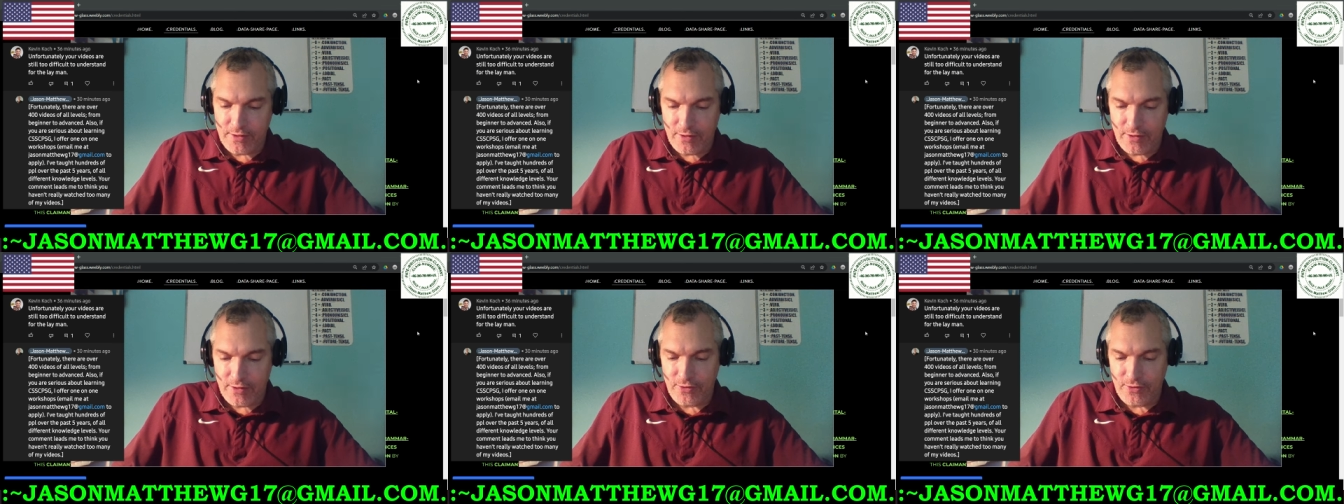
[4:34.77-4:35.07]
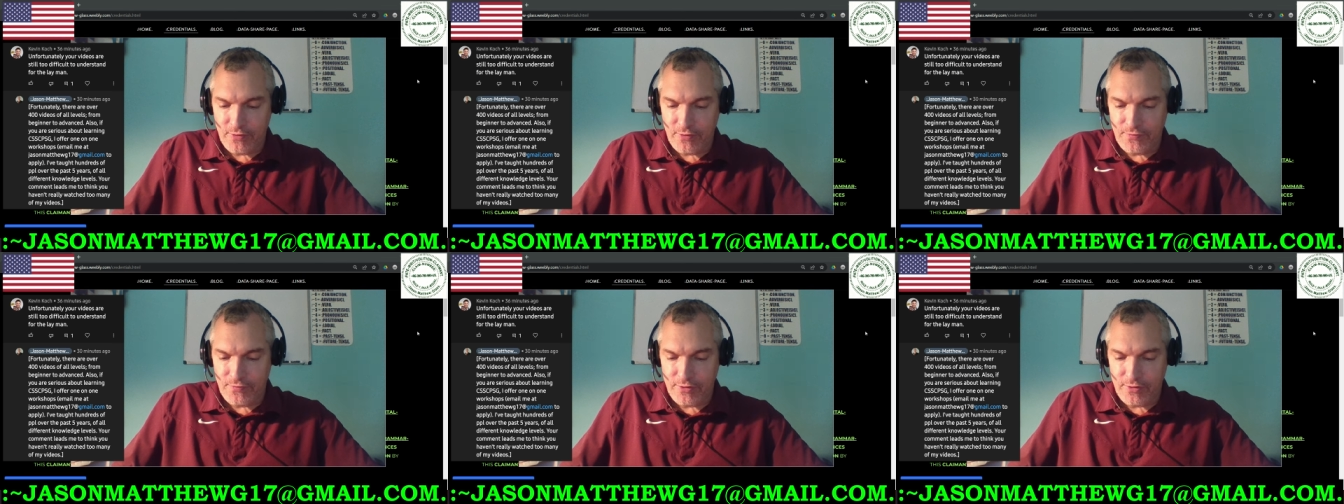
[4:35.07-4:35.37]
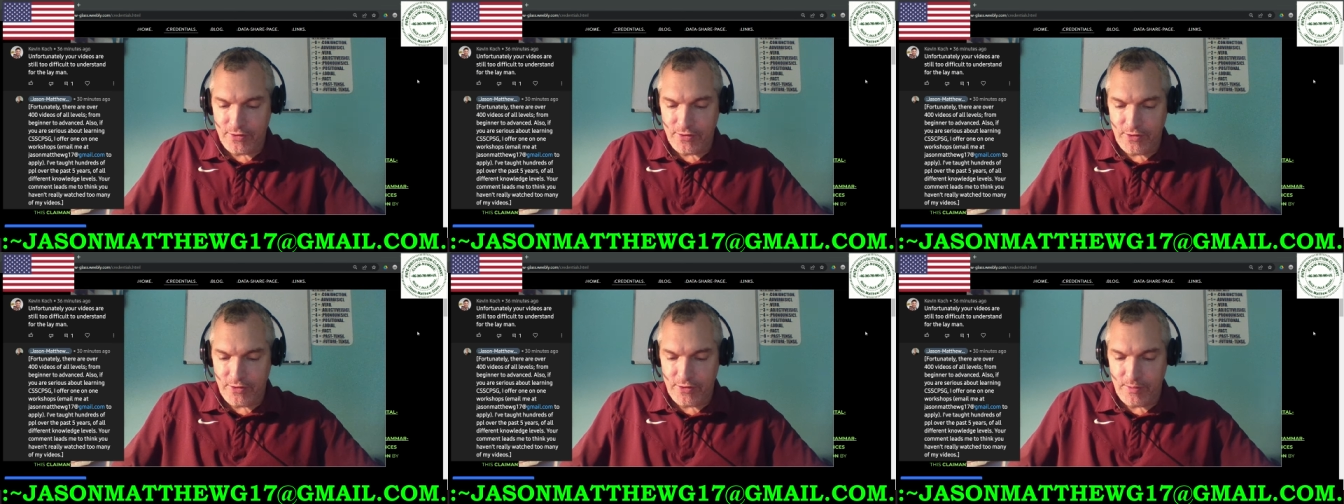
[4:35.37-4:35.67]
Also, if you're
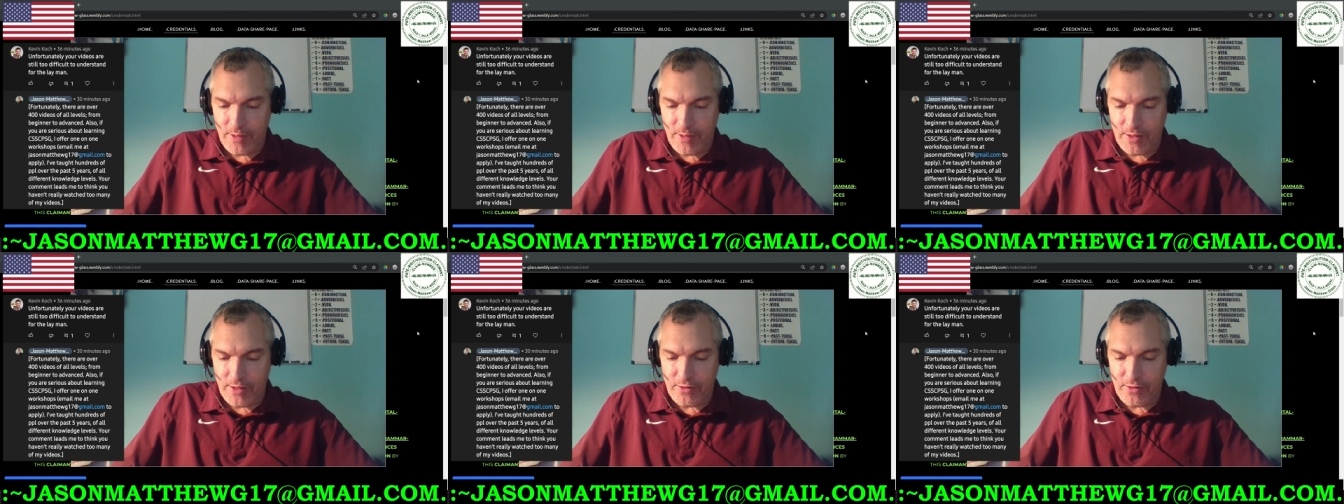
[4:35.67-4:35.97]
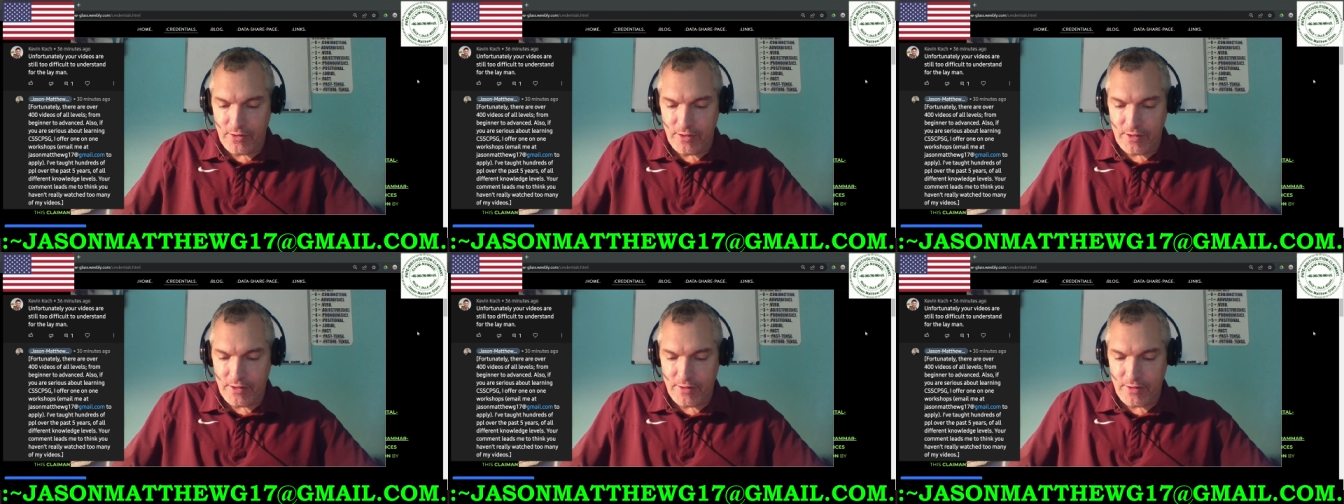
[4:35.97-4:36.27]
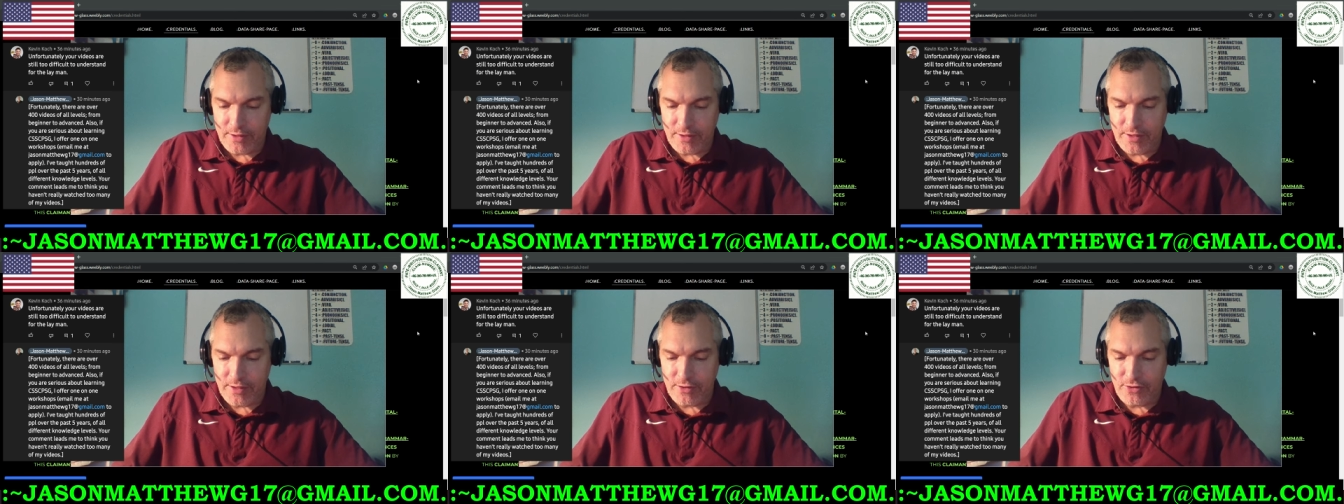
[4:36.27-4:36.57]
serious about learning
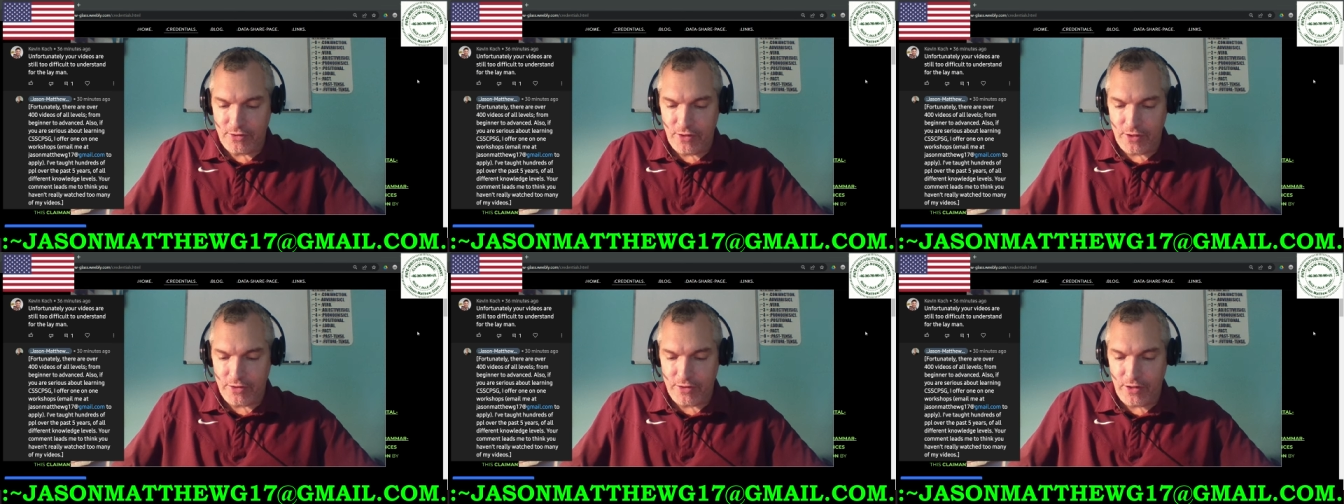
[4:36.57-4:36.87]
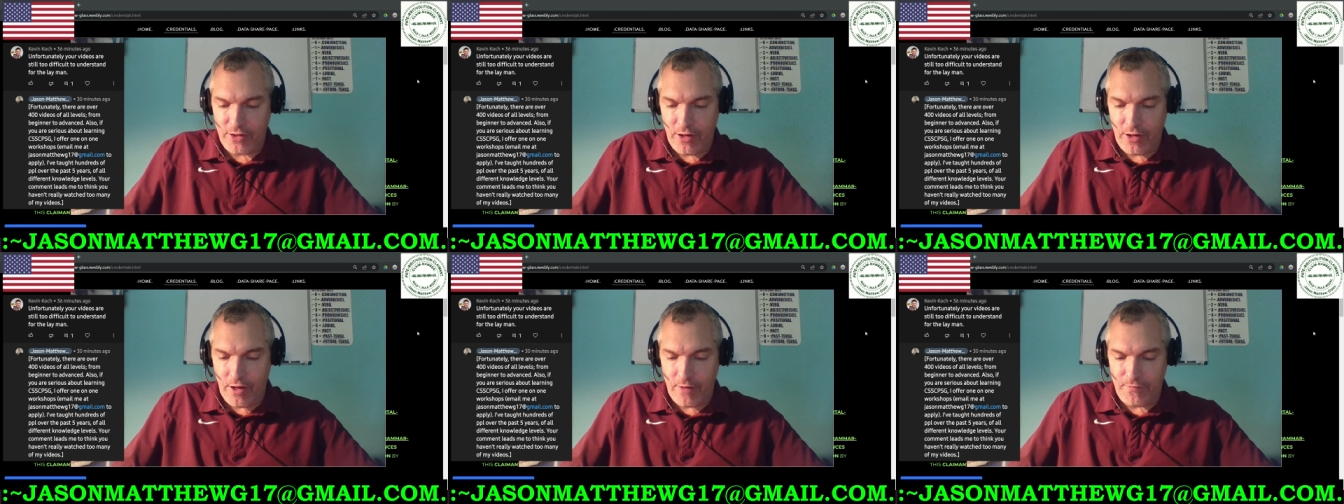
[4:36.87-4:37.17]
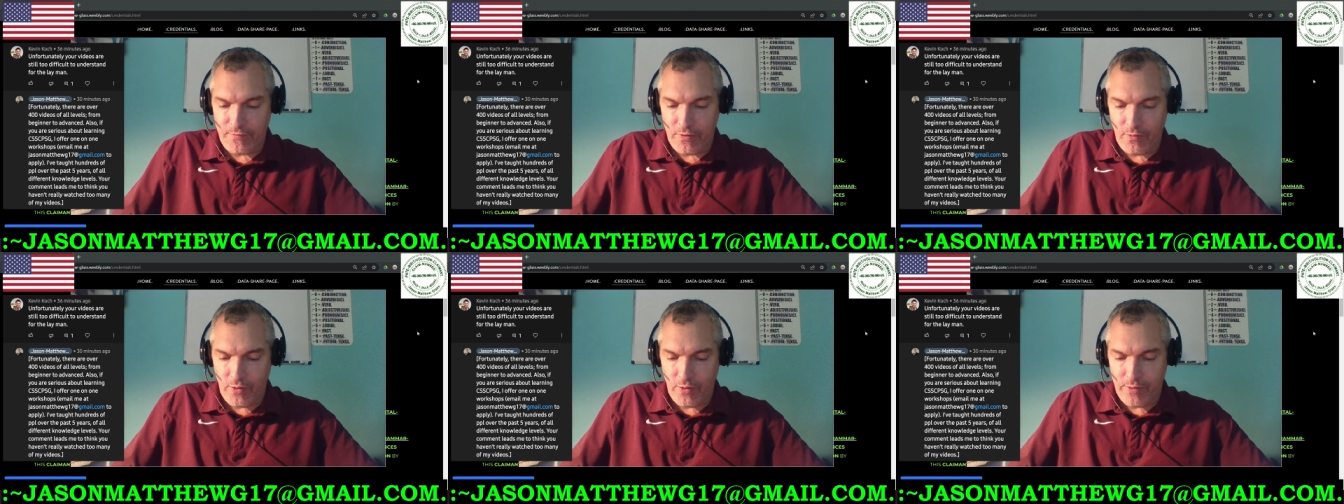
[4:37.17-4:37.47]
correct sentence structure, I
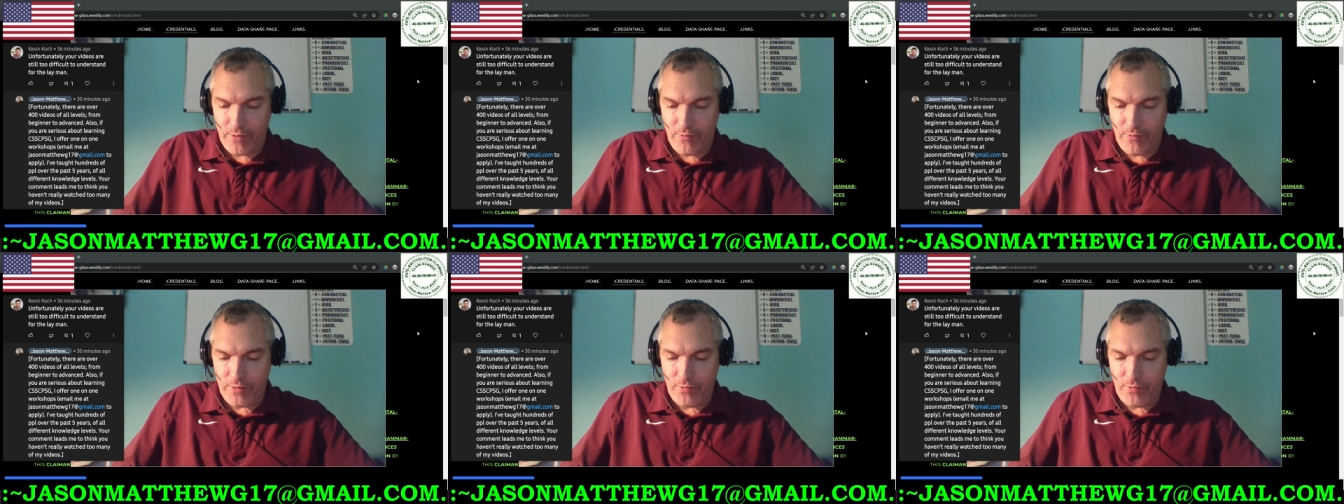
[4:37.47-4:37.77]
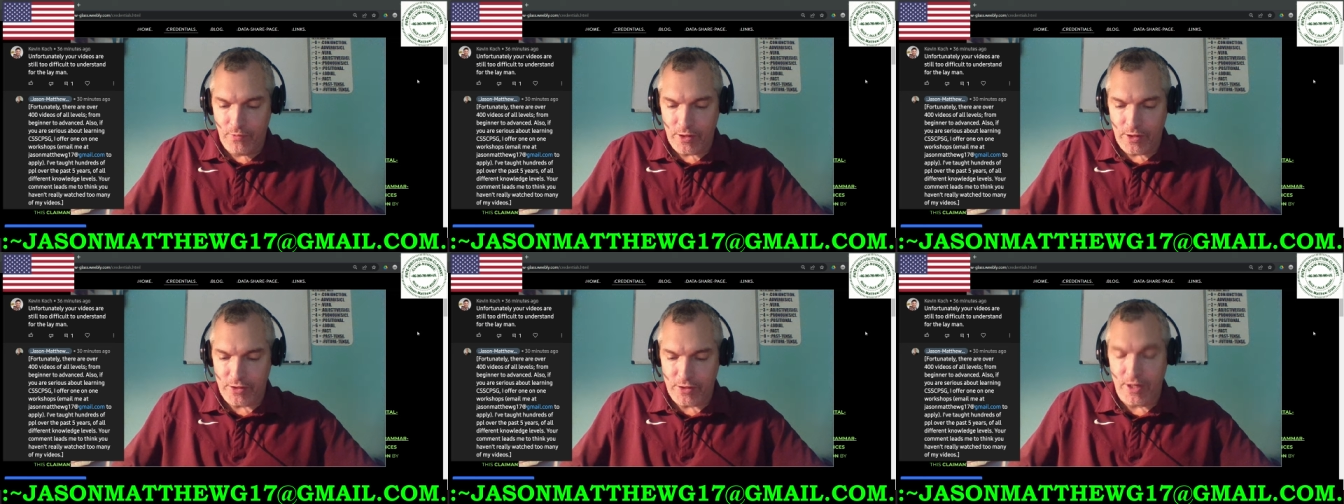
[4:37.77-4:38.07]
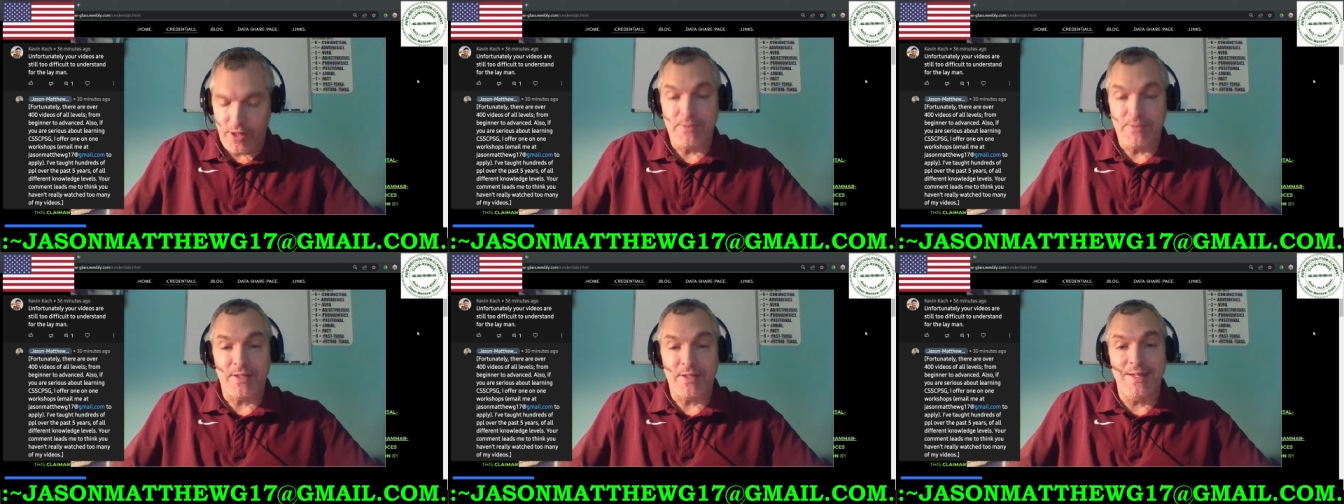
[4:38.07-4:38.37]
offer one-on-one
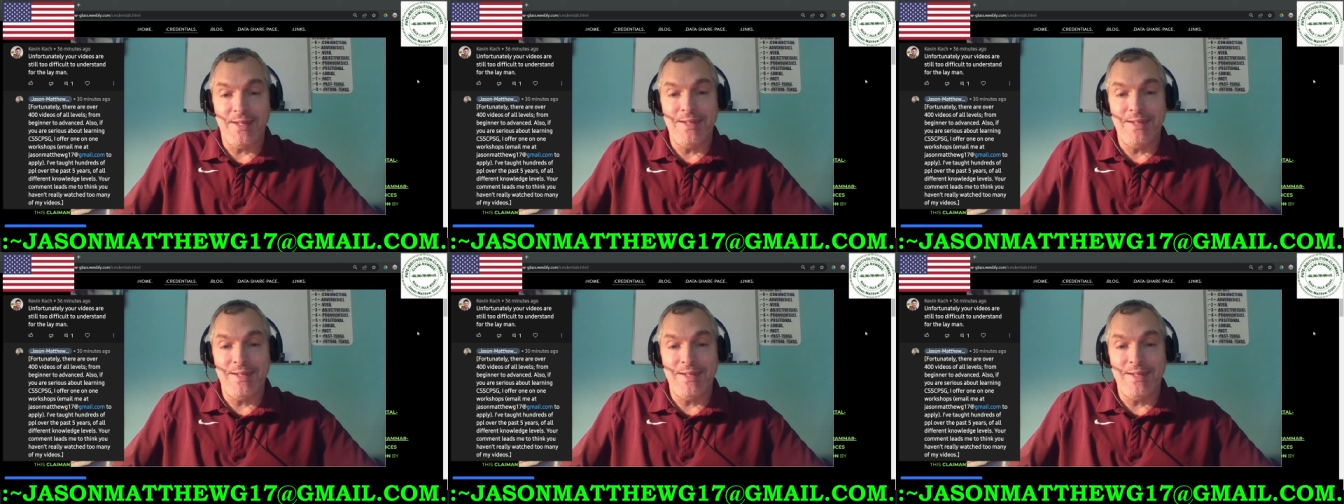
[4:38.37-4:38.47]
workshops.